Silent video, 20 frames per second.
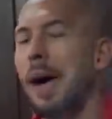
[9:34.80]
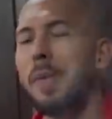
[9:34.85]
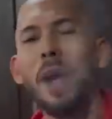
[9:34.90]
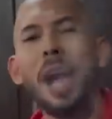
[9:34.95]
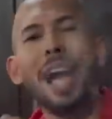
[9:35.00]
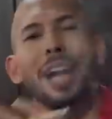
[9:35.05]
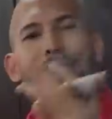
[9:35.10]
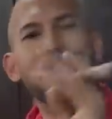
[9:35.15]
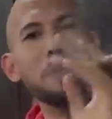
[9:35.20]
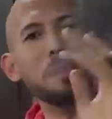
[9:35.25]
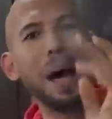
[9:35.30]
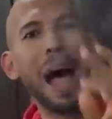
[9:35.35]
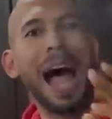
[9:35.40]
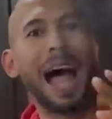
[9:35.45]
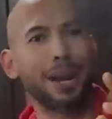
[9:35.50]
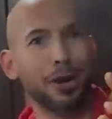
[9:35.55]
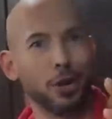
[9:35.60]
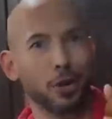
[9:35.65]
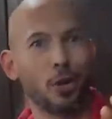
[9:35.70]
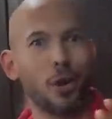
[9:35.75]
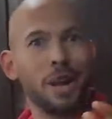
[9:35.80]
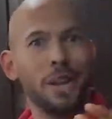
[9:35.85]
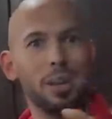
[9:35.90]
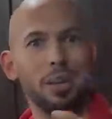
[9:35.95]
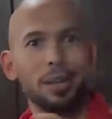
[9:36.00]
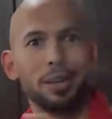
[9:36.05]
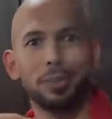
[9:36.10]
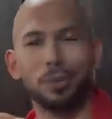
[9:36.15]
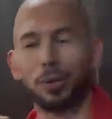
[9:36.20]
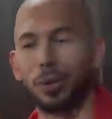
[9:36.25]
I'm actually mad at
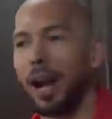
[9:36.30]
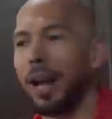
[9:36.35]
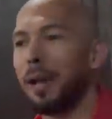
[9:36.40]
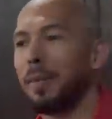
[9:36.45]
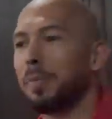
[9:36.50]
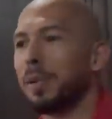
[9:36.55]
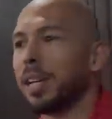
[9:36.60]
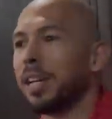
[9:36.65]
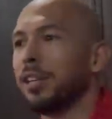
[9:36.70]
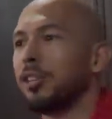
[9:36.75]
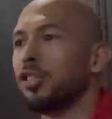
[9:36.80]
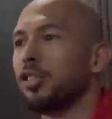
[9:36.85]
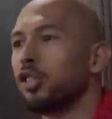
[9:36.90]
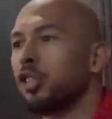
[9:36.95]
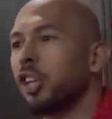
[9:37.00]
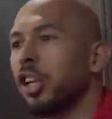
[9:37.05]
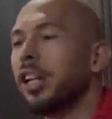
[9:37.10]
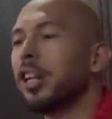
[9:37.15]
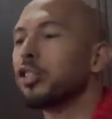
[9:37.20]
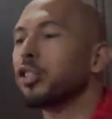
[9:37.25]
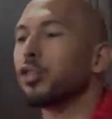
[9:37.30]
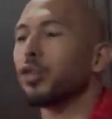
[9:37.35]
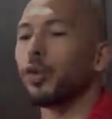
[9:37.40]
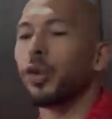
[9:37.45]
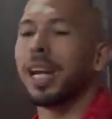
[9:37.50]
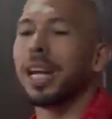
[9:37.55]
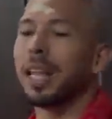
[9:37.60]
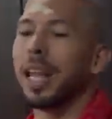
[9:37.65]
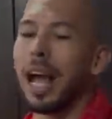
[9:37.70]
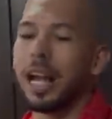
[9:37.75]
Greta, right? Because she doesn't
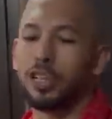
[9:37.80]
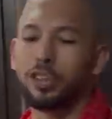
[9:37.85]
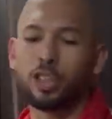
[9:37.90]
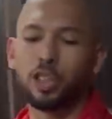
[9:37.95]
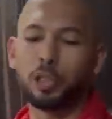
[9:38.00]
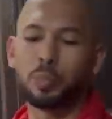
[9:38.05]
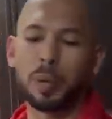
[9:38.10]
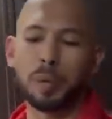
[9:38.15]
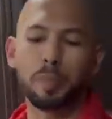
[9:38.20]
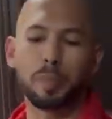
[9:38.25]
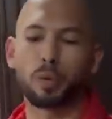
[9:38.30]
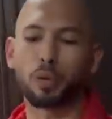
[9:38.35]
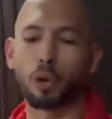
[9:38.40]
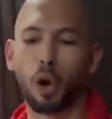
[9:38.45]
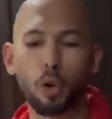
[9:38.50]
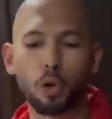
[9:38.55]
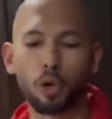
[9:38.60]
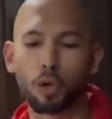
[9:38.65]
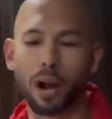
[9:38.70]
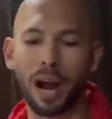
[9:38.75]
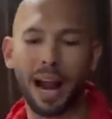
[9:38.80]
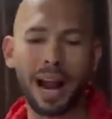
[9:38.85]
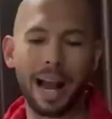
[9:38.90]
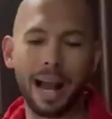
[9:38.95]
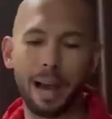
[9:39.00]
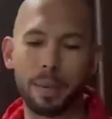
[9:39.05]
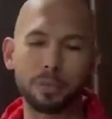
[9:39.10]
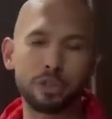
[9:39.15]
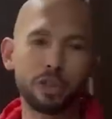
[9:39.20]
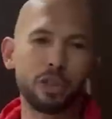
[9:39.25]
realize she's been
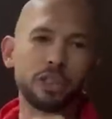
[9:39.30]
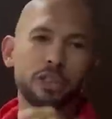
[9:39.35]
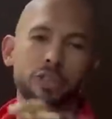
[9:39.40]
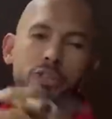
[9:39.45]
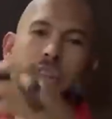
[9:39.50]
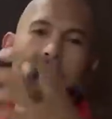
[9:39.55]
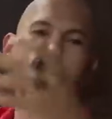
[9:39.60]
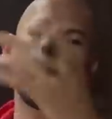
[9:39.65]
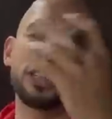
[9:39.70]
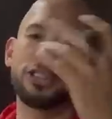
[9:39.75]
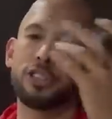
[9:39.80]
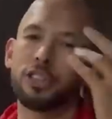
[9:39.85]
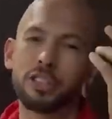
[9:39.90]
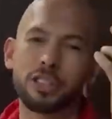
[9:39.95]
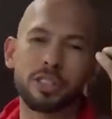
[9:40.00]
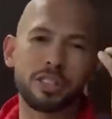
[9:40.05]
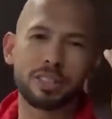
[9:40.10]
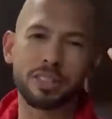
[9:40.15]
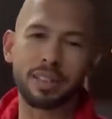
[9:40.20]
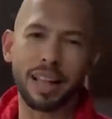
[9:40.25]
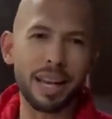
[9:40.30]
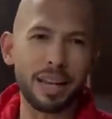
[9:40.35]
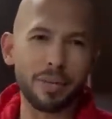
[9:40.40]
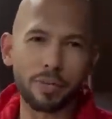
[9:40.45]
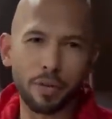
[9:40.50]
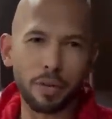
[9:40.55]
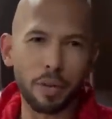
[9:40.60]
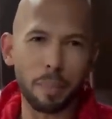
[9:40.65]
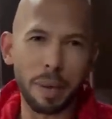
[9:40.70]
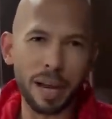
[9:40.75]
programmed. She doesn't realize she's a
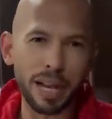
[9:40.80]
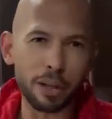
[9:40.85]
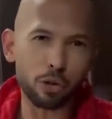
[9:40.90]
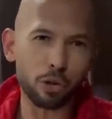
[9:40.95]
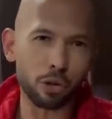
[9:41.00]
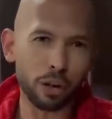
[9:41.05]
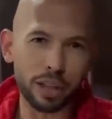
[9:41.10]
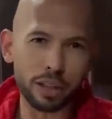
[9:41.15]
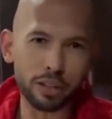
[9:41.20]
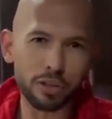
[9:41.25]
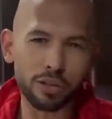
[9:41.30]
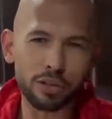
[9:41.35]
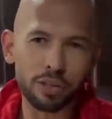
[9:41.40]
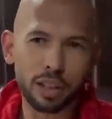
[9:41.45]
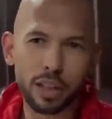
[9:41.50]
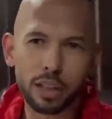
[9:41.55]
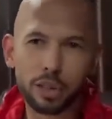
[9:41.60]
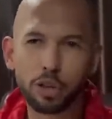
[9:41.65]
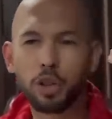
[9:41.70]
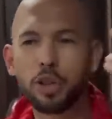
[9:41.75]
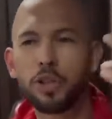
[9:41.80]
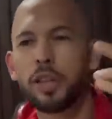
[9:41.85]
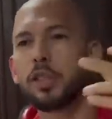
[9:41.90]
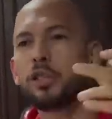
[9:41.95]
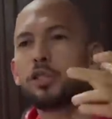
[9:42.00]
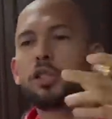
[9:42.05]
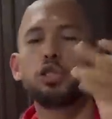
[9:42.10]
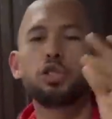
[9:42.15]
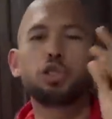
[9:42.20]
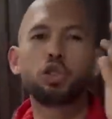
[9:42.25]
slave of the Matrix. She
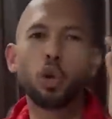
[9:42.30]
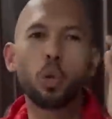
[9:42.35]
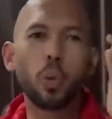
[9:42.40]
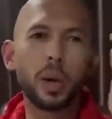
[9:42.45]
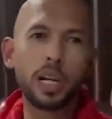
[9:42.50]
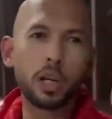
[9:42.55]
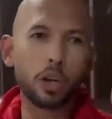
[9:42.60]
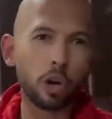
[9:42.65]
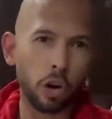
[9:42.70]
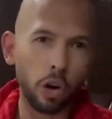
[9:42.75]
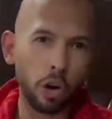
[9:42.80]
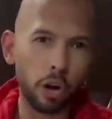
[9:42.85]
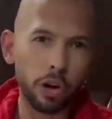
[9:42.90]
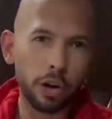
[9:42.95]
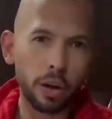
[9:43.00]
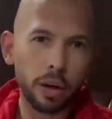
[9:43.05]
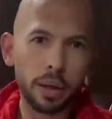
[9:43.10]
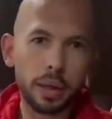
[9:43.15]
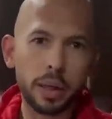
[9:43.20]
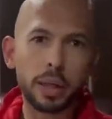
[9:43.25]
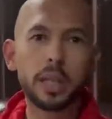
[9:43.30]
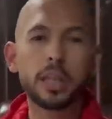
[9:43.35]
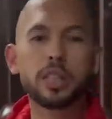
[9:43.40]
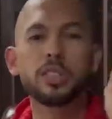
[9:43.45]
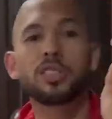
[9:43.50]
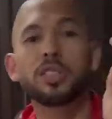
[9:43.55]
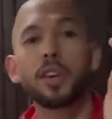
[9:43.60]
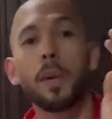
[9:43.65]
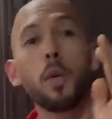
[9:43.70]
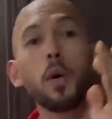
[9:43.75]
thinks she's doing good.
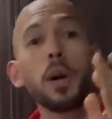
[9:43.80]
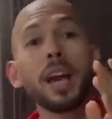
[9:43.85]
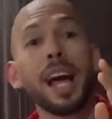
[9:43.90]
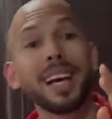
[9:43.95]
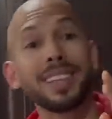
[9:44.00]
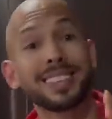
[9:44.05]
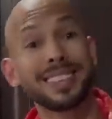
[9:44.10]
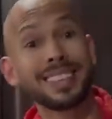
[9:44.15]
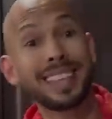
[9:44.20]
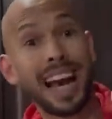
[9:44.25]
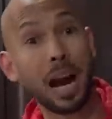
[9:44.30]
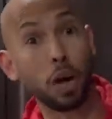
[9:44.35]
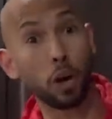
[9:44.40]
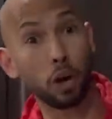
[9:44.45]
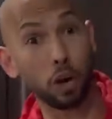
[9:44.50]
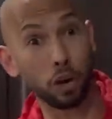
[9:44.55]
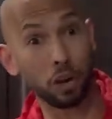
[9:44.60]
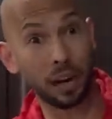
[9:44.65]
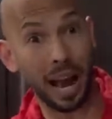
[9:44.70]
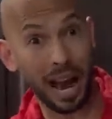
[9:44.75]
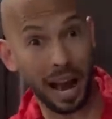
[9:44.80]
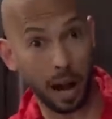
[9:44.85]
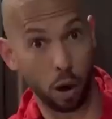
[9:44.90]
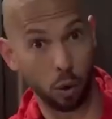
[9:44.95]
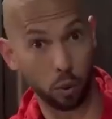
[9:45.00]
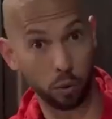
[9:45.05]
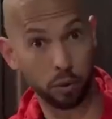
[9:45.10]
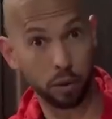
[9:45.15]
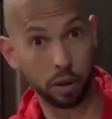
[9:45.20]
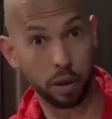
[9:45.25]
Someone has sat her
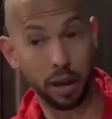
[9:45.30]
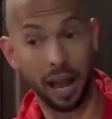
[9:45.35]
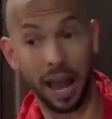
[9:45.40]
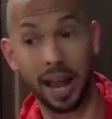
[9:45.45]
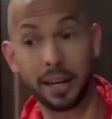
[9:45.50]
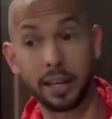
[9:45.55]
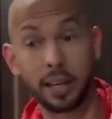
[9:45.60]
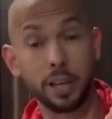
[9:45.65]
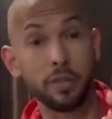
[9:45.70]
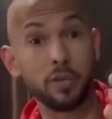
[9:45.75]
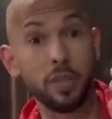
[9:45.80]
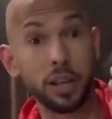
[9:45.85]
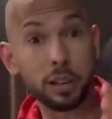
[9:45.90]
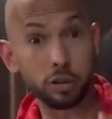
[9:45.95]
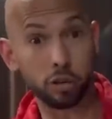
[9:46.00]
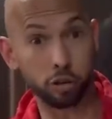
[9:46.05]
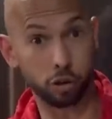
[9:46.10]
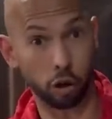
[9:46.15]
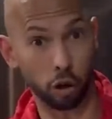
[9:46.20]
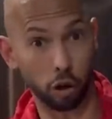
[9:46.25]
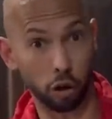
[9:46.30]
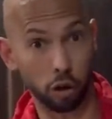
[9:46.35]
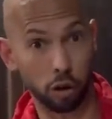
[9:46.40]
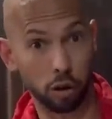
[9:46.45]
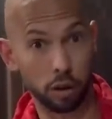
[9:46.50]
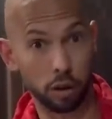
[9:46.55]
down and convinced her